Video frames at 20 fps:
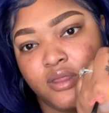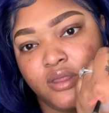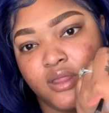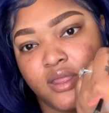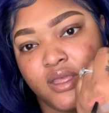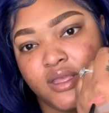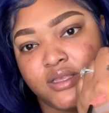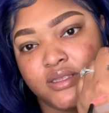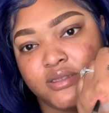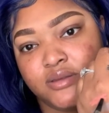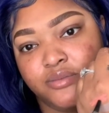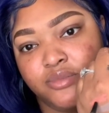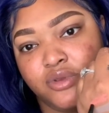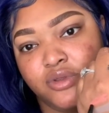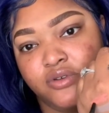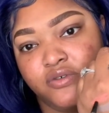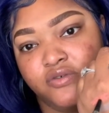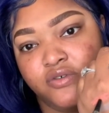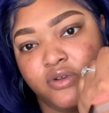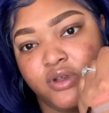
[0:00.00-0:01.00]
That is a
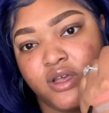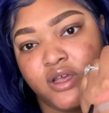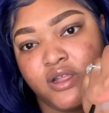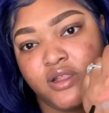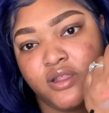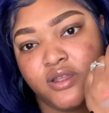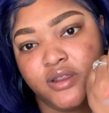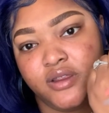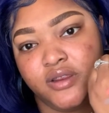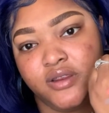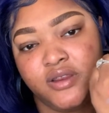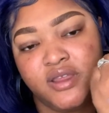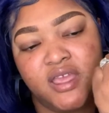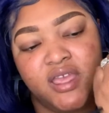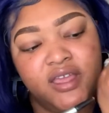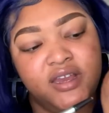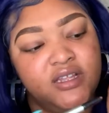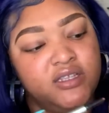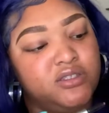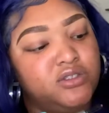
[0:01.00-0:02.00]
beautiful color.
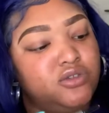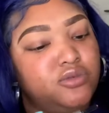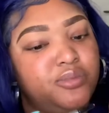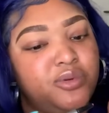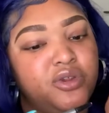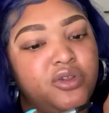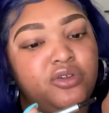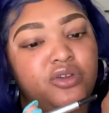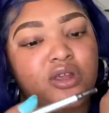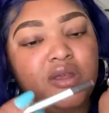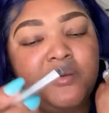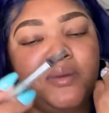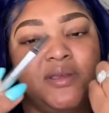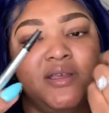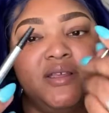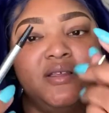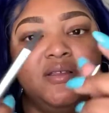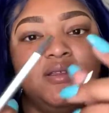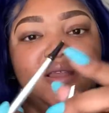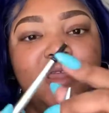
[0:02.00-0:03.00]
And it's super
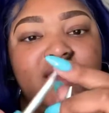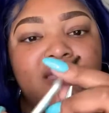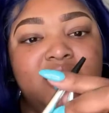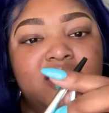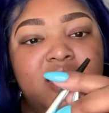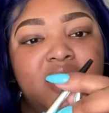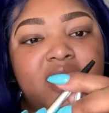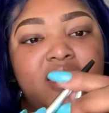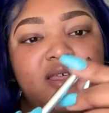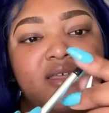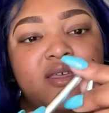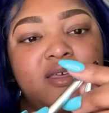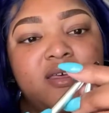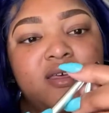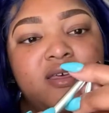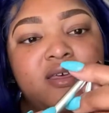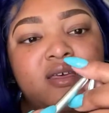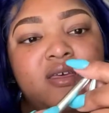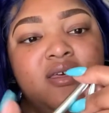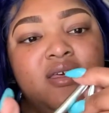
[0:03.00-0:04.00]
creamy, like that.
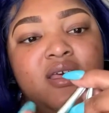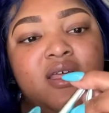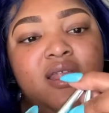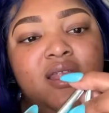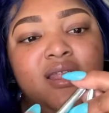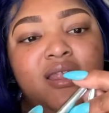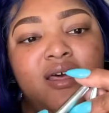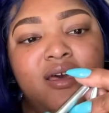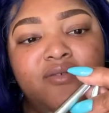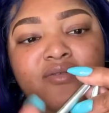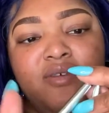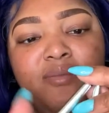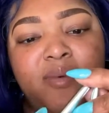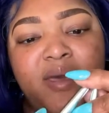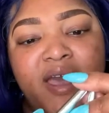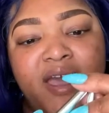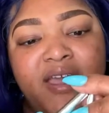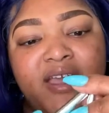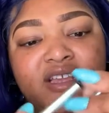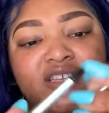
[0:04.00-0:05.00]
Love the
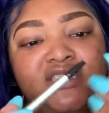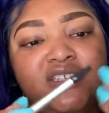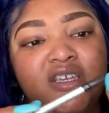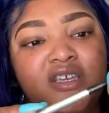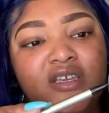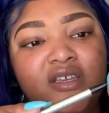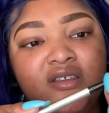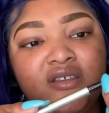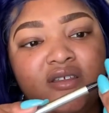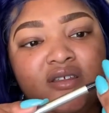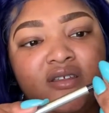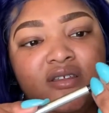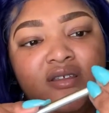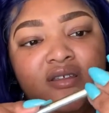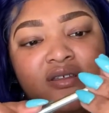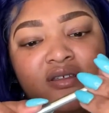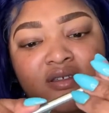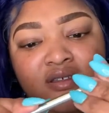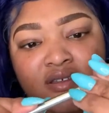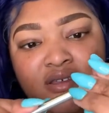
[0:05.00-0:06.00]
packaging.
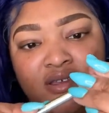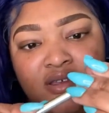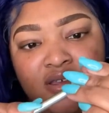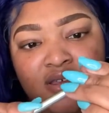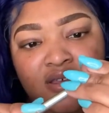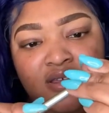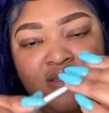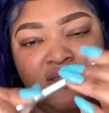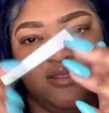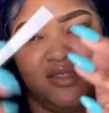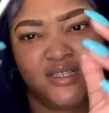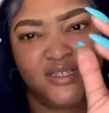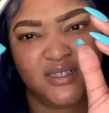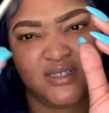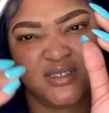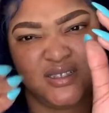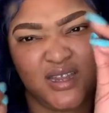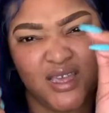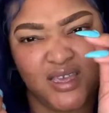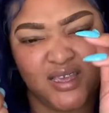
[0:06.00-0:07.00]
This
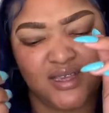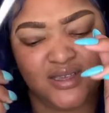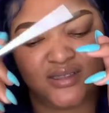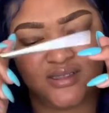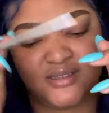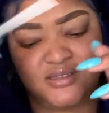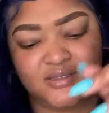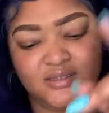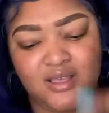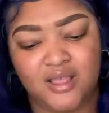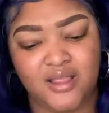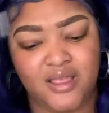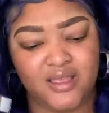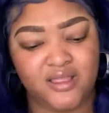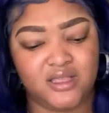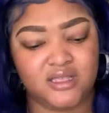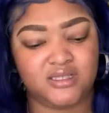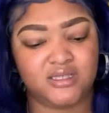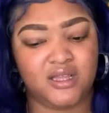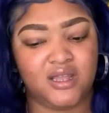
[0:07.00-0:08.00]
is nice. I
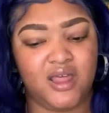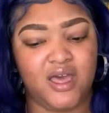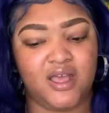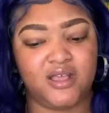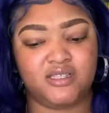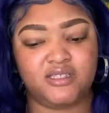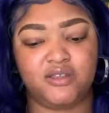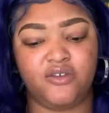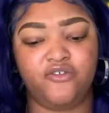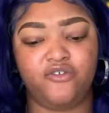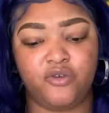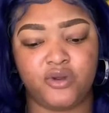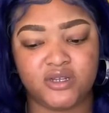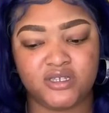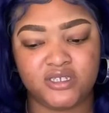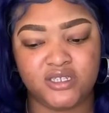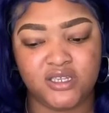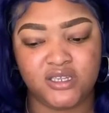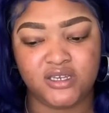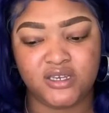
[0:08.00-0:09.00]
like this a lot. So
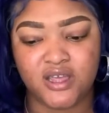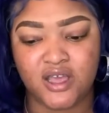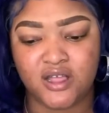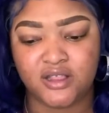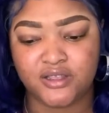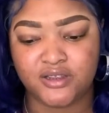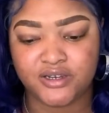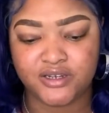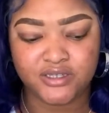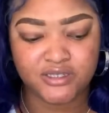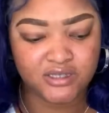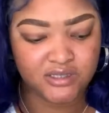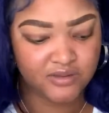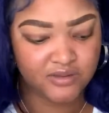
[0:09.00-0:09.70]
$14.